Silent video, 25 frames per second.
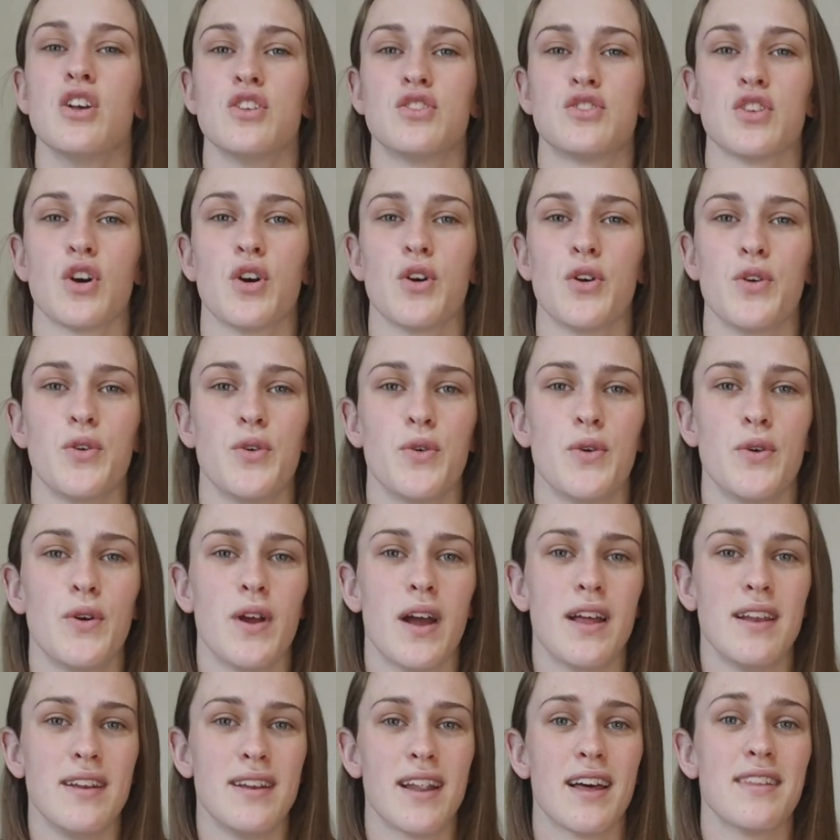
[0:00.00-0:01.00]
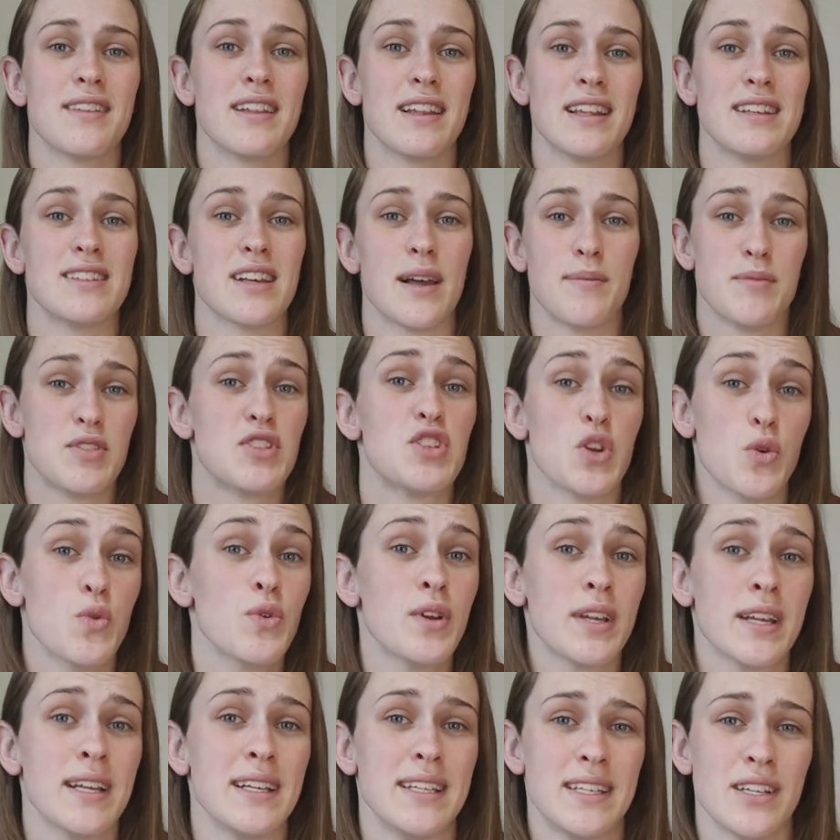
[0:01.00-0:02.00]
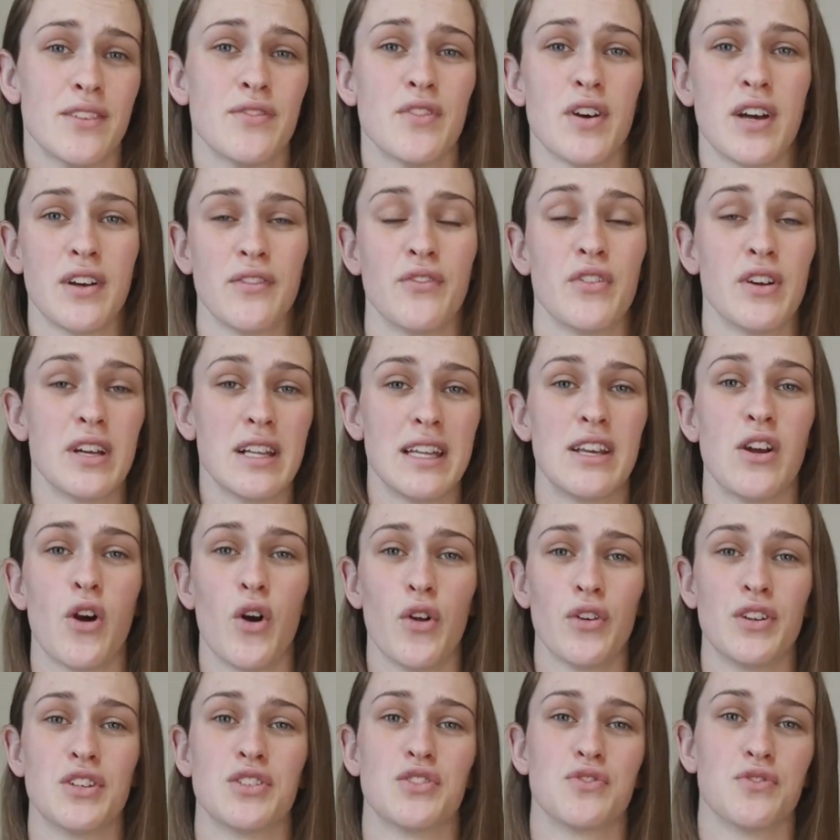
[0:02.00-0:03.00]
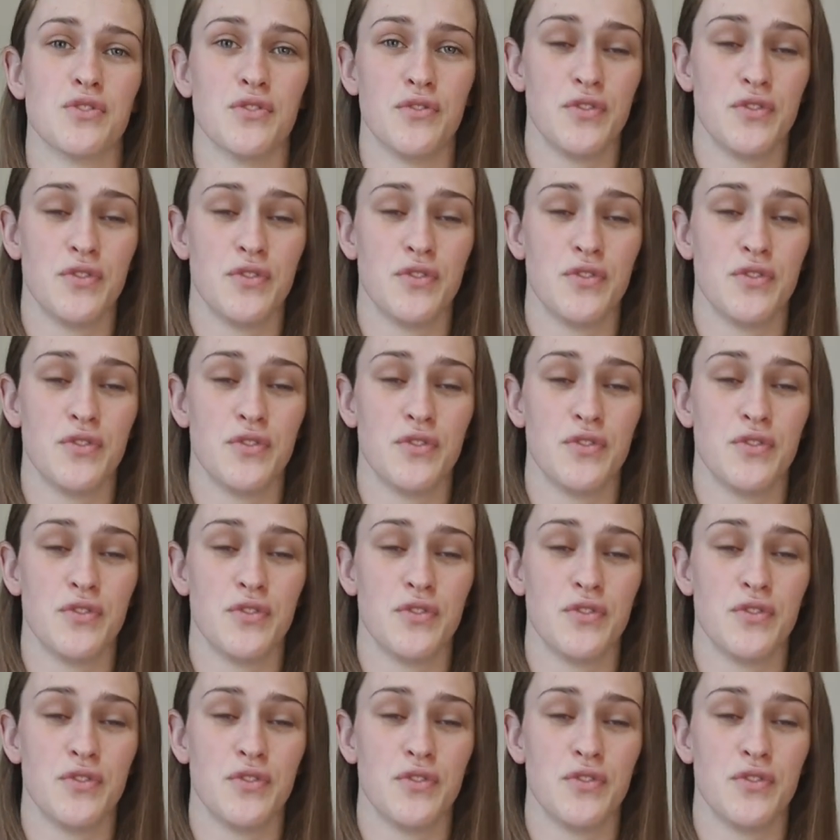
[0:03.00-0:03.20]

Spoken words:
so nonetheless, I'm still going to give a really honest